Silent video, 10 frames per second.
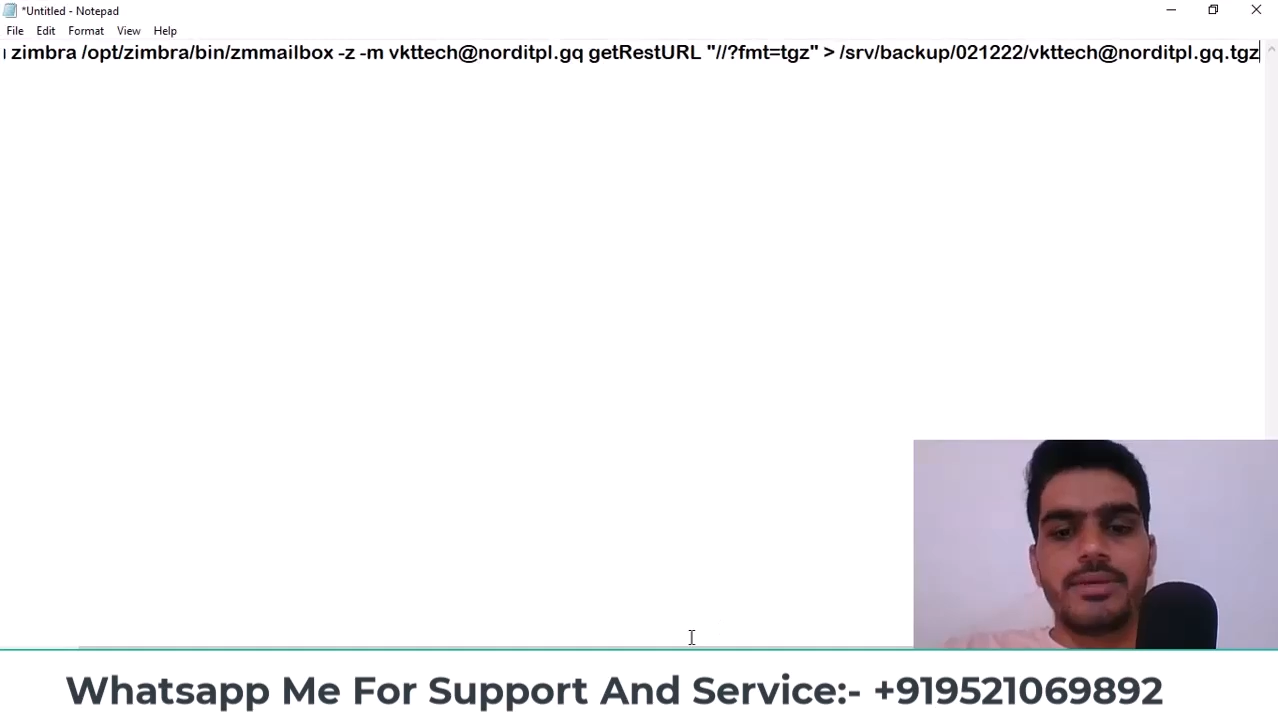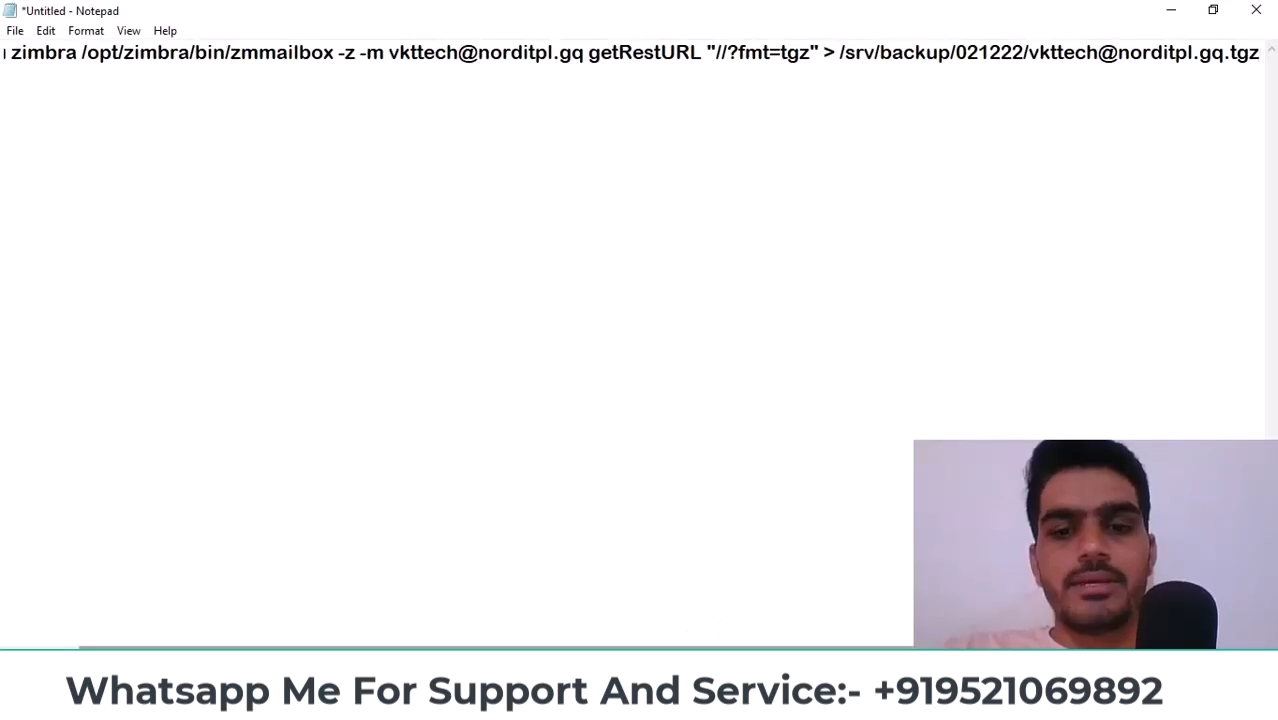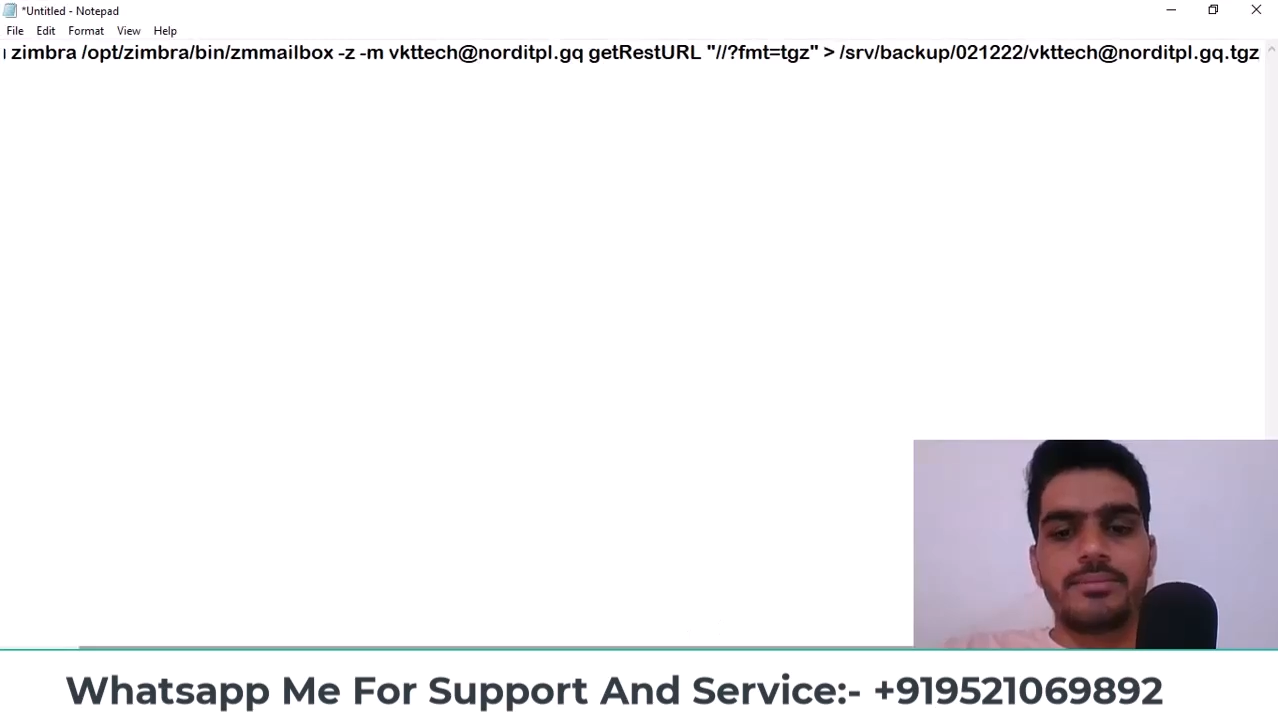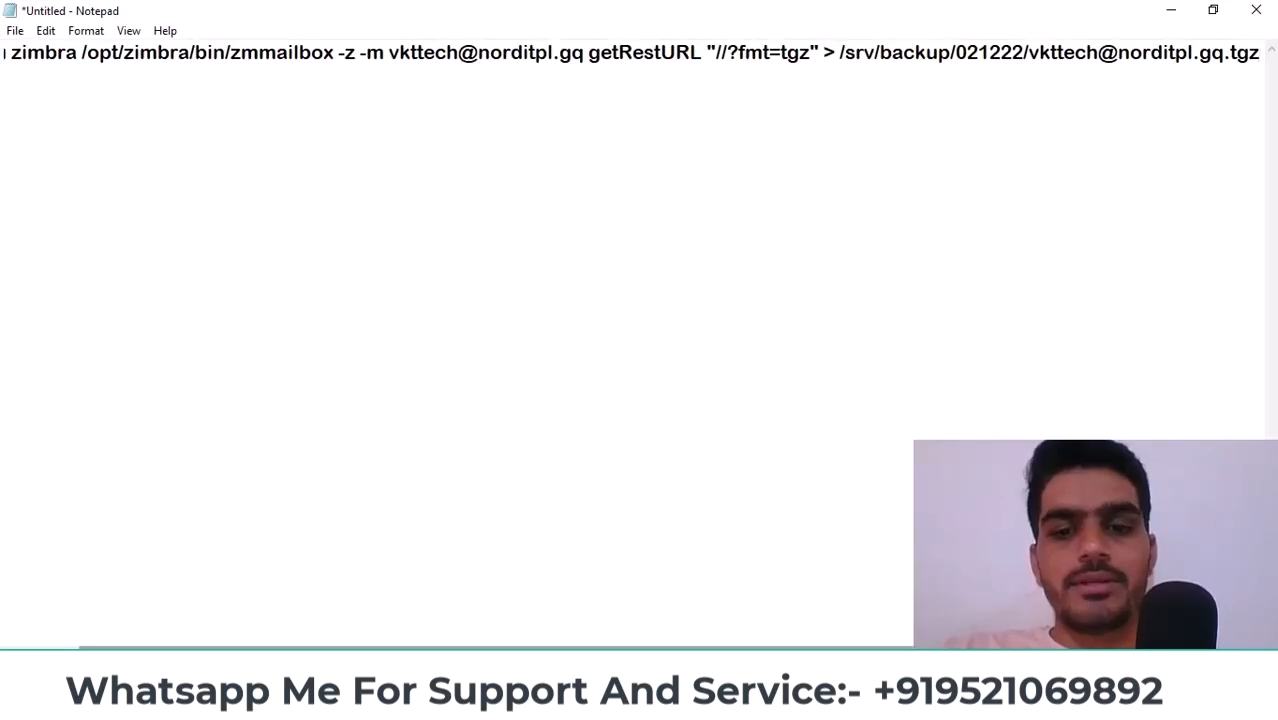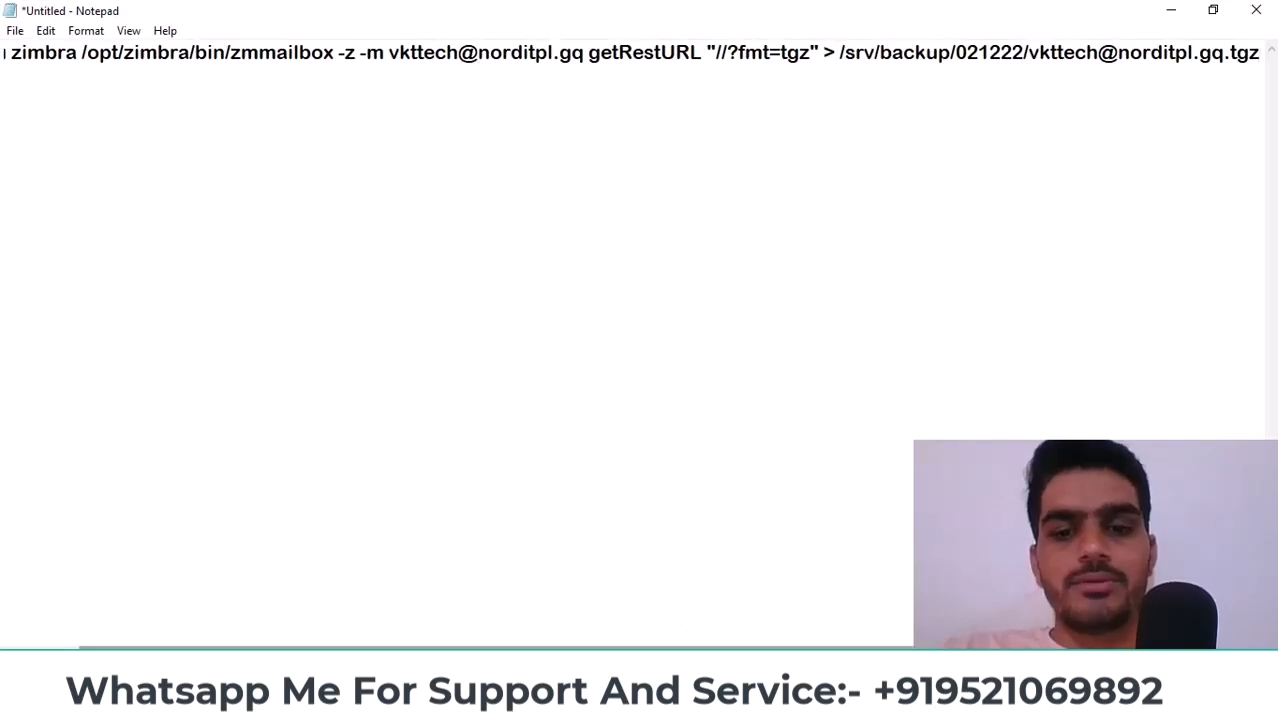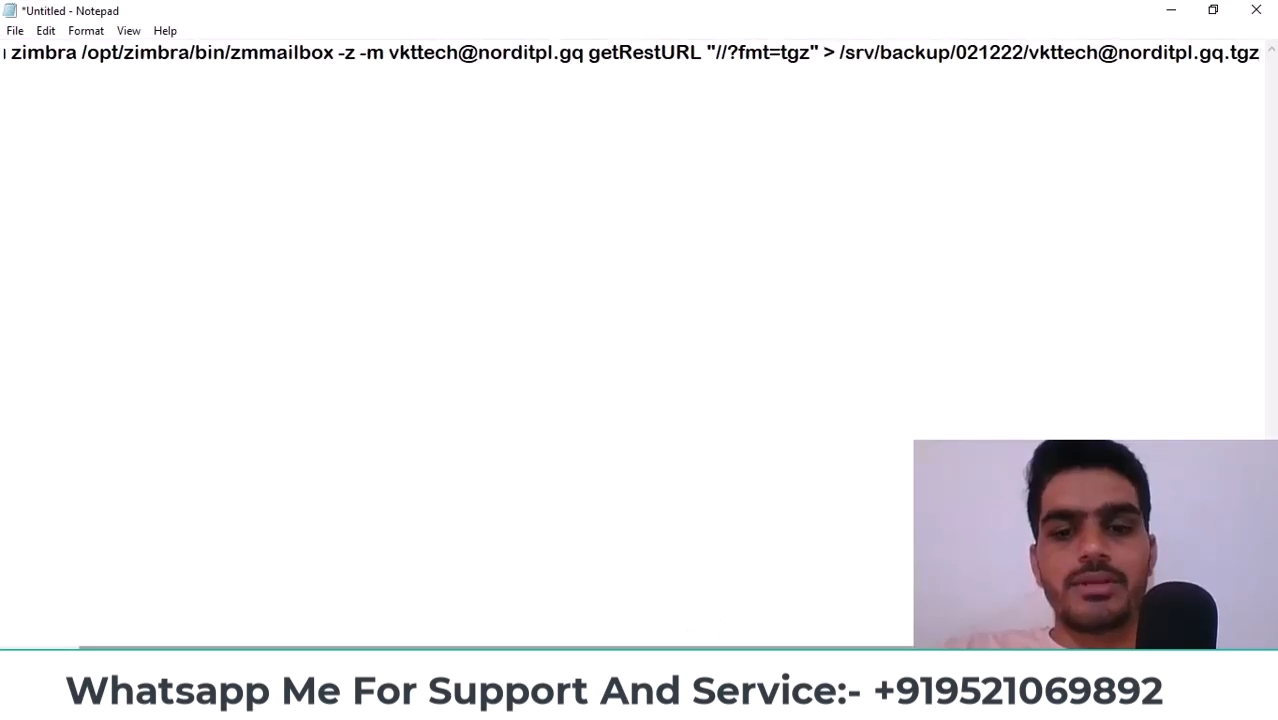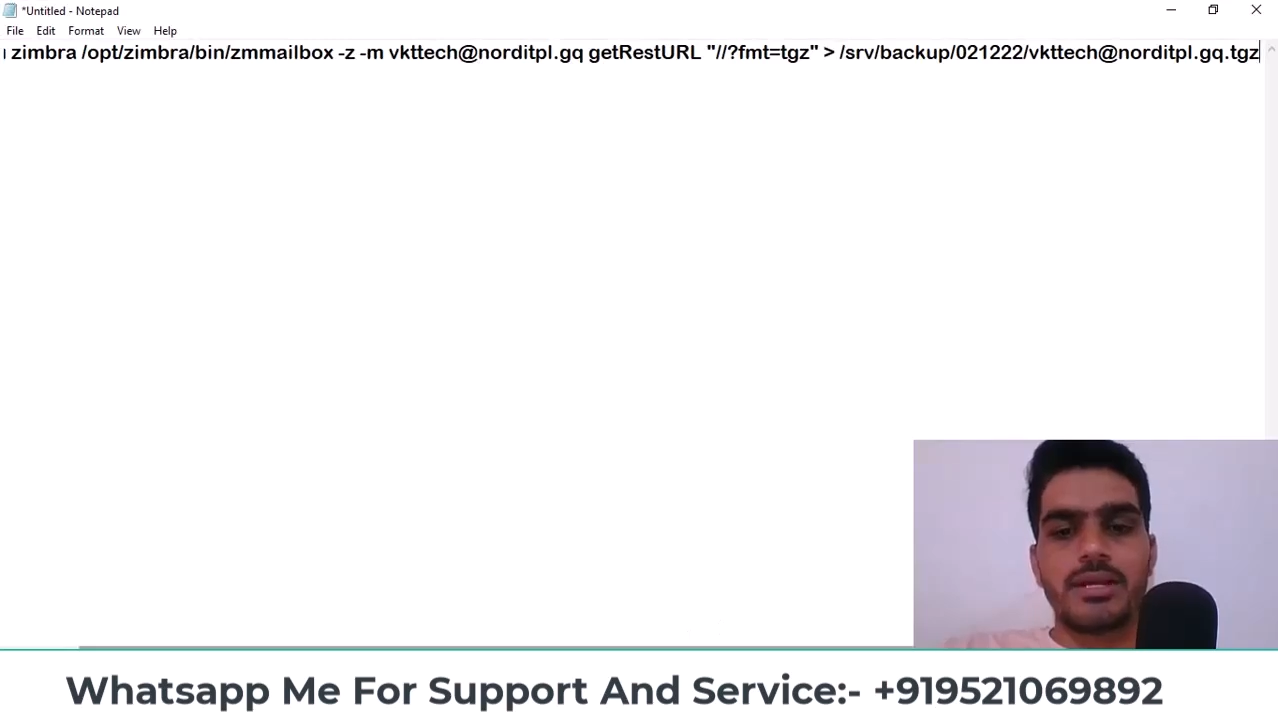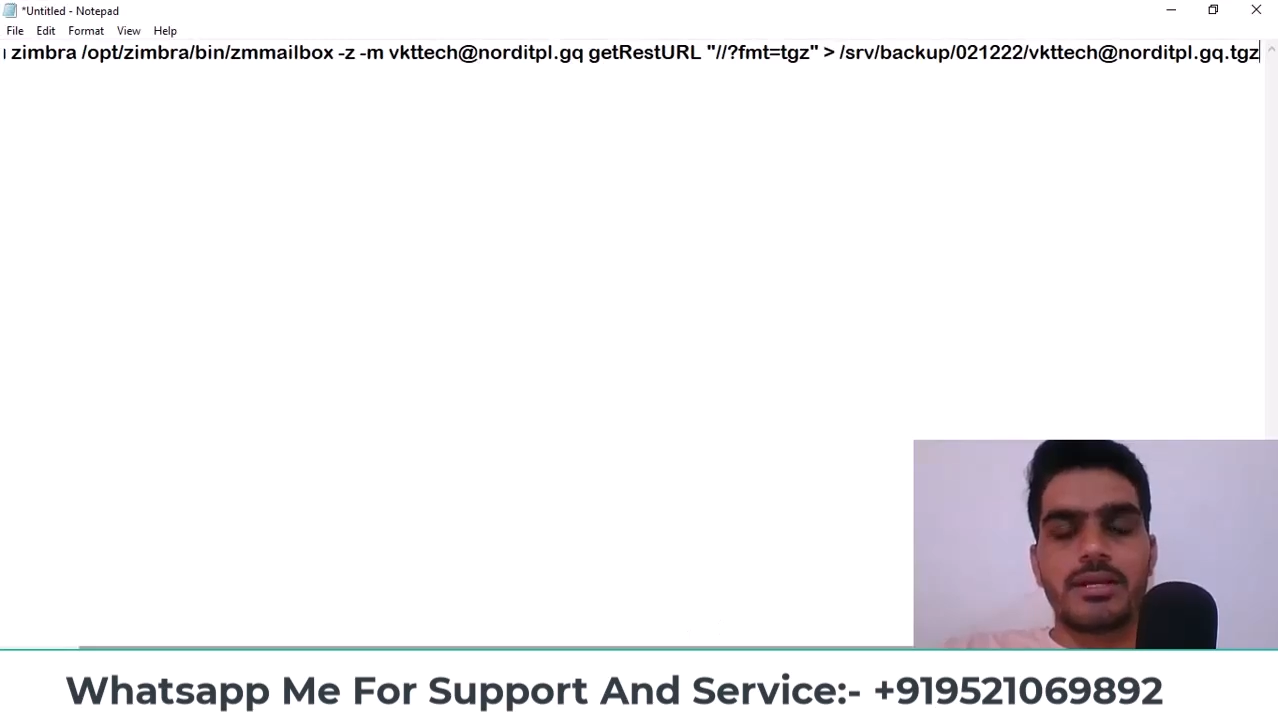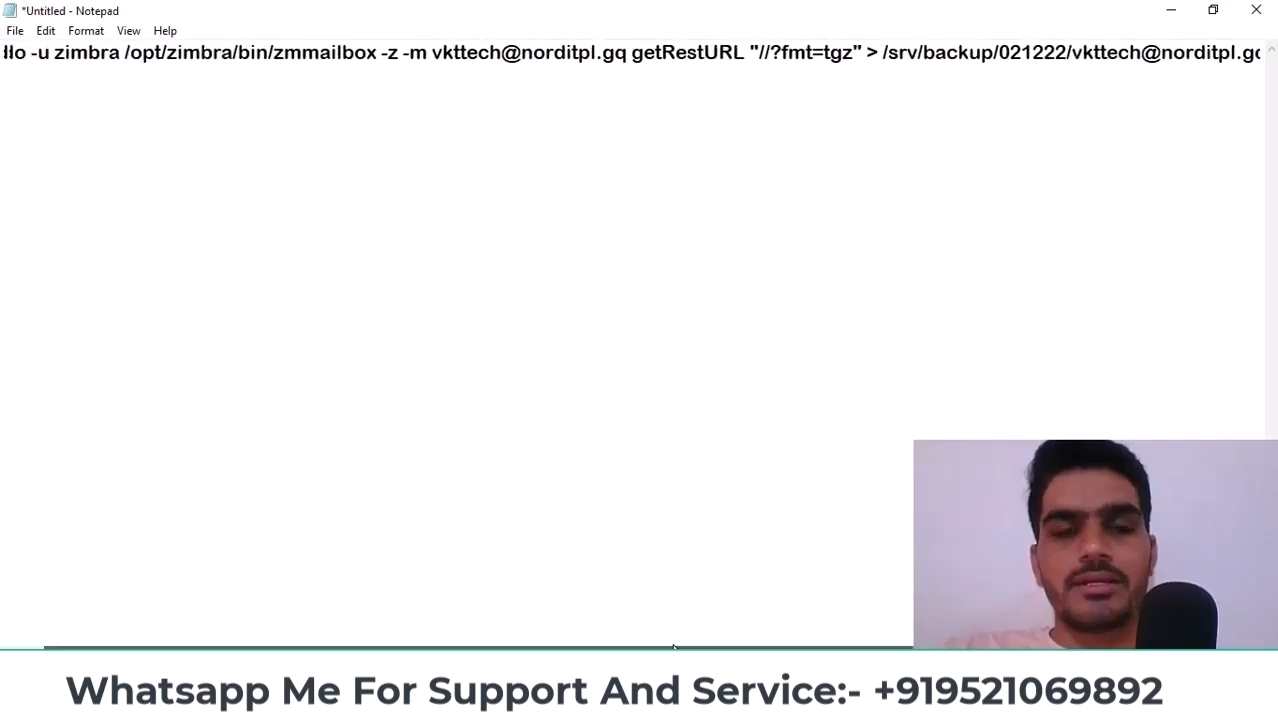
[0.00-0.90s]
do is that the